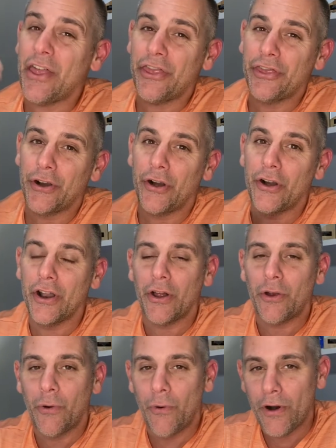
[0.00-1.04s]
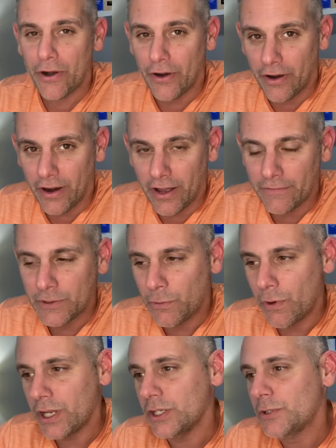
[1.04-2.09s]
third quarter of
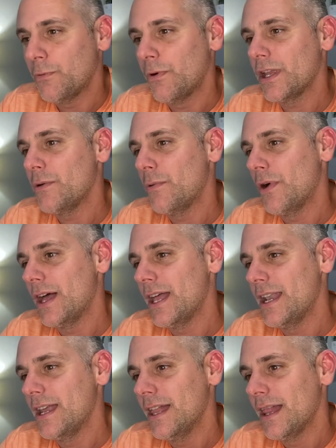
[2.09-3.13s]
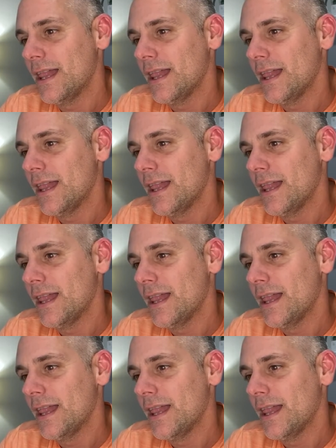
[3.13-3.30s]
2021,